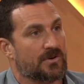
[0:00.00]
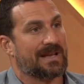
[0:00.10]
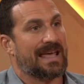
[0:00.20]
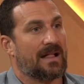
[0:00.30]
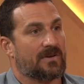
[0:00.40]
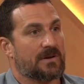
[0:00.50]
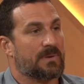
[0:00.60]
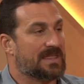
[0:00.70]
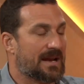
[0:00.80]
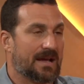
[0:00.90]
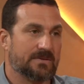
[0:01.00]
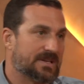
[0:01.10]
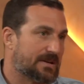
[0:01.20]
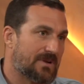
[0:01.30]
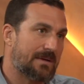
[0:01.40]
to a gallery, but then I was
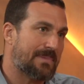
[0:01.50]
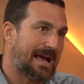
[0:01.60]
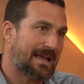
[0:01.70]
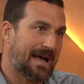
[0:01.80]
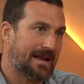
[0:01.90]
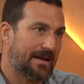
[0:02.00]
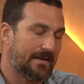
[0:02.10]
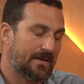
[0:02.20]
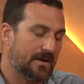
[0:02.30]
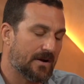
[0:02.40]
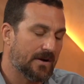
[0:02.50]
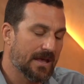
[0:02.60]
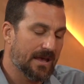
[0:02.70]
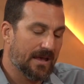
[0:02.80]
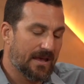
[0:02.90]
like right back at it, you know? That's
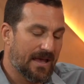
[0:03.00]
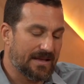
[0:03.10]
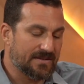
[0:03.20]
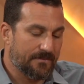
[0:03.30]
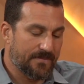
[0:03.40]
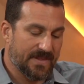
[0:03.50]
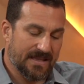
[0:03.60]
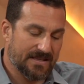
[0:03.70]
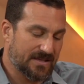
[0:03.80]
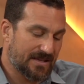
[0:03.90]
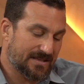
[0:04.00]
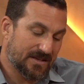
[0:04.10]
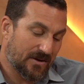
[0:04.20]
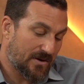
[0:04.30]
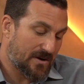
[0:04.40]
been my life and too.
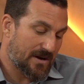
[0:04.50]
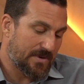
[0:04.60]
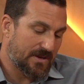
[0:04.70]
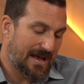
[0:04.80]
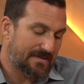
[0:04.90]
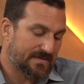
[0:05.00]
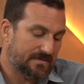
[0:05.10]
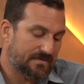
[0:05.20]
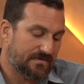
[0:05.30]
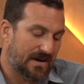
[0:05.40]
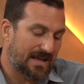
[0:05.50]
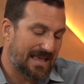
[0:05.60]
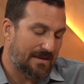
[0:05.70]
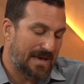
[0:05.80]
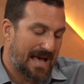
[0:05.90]
It's hard. I mean, you have to find
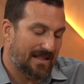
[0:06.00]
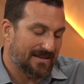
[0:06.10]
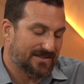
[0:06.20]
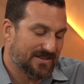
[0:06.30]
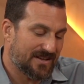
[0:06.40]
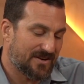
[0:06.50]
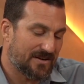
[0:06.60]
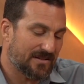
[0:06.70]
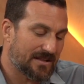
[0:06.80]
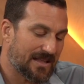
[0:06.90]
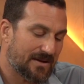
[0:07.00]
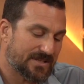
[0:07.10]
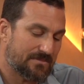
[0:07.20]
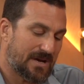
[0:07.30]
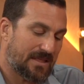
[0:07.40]
that balance, you know? And luckily I
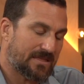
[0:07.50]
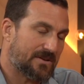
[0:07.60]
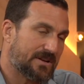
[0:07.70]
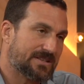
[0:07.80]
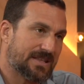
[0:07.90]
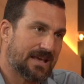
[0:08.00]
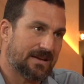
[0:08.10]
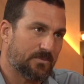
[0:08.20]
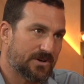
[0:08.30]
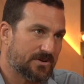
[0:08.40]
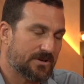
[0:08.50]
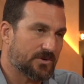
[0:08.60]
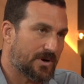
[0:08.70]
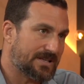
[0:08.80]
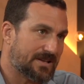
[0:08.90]
was in my 30s then, and when you're in your
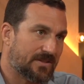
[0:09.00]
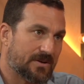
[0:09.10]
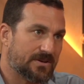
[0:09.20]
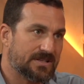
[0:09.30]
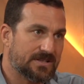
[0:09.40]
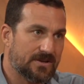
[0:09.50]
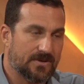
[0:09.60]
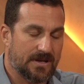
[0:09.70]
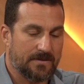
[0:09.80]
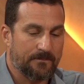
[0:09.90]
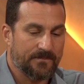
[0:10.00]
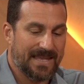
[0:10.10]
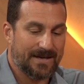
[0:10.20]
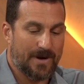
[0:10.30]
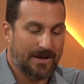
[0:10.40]
20s and 30s, you can
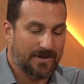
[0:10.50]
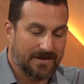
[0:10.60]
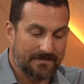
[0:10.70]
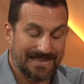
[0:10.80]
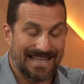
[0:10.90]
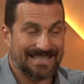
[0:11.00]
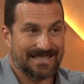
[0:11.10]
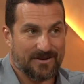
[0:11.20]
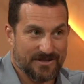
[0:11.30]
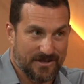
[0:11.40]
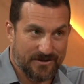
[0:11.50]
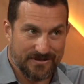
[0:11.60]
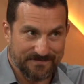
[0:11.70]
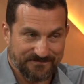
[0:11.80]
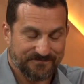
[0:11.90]
get away with less
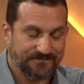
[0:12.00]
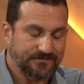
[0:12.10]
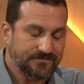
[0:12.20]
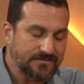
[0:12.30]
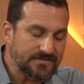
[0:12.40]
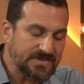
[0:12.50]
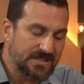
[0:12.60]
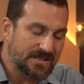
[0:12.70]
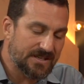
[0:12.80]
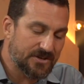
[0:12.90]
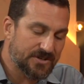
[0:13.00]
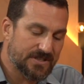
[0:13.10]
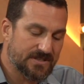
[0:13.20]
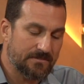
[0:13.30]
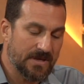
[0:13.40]
serotonin in your
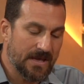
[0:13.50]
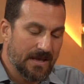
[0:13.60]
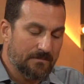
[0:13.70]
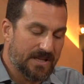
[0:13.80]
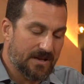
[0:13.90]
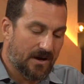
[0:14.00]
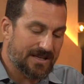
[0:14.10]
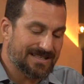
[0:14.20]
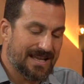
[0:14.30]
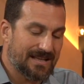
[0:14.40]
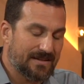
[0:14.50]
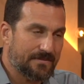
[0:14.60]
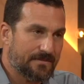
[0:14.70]
system, but now you